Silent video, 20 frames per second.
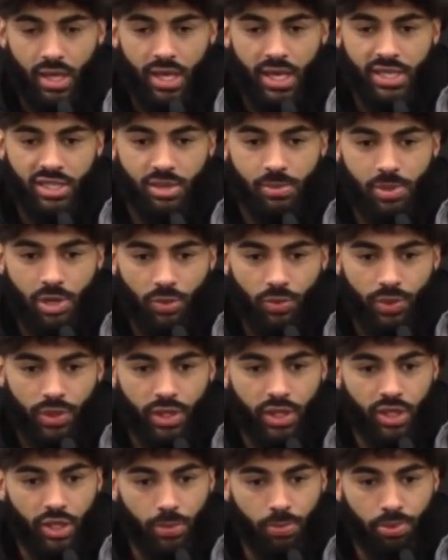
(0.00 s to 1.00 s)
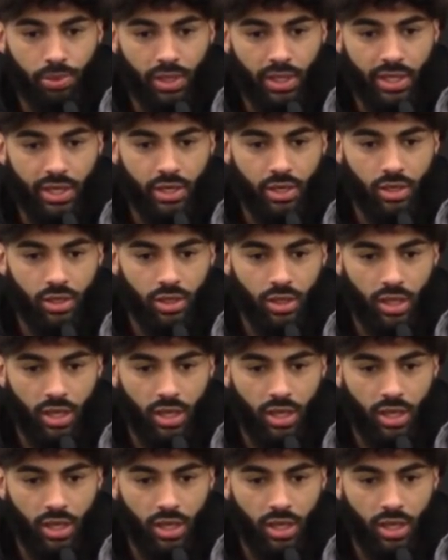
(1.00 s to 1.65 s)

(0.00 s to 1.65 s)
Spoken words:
he's going to be a really good player.